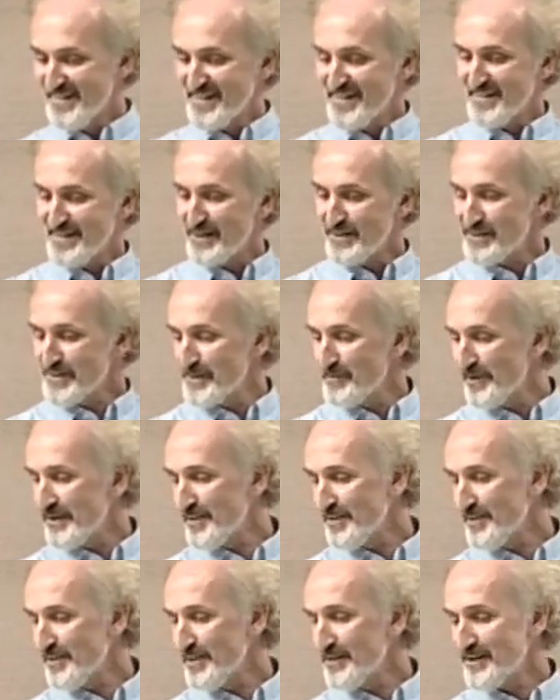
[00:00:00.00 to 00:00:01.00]
Now, some
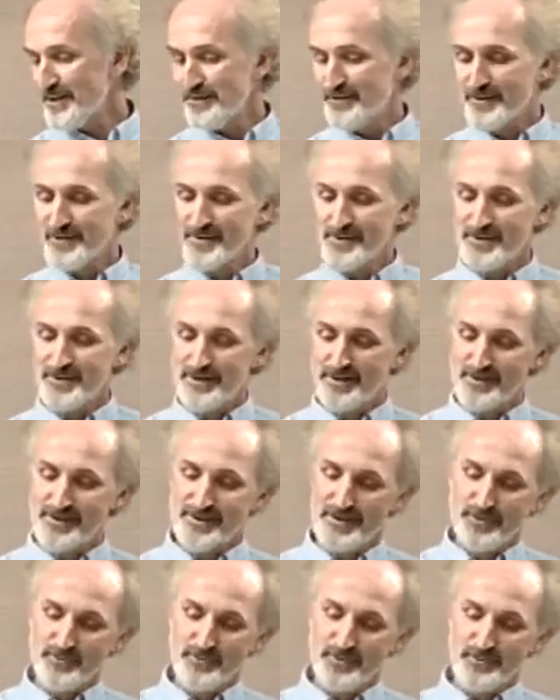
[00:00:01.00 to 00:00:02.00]
other things that you can see is
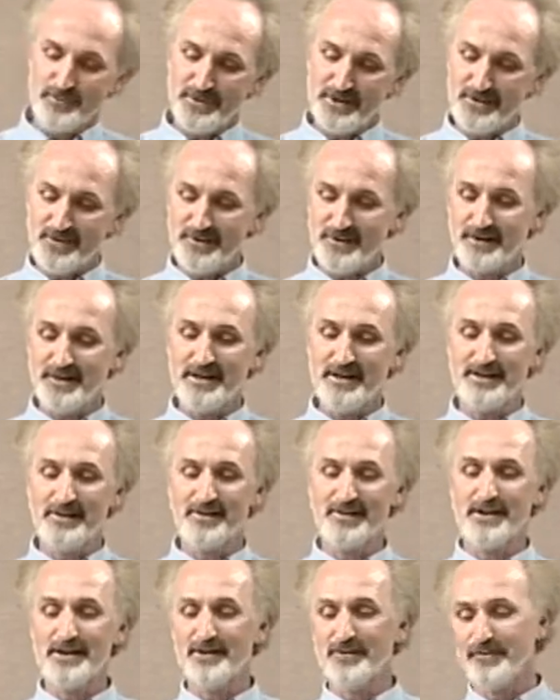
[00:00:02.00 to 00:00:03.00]
that what meets the eye
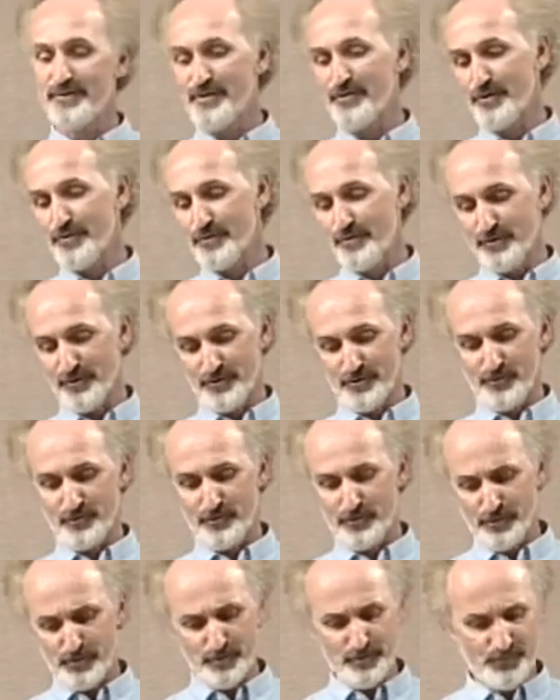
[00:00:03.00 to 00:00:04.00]
is not always, of course,
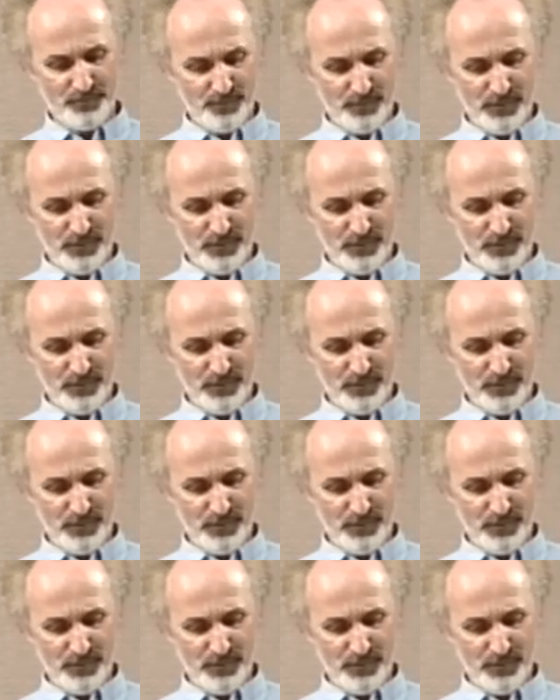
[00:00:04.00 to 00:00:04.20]
true.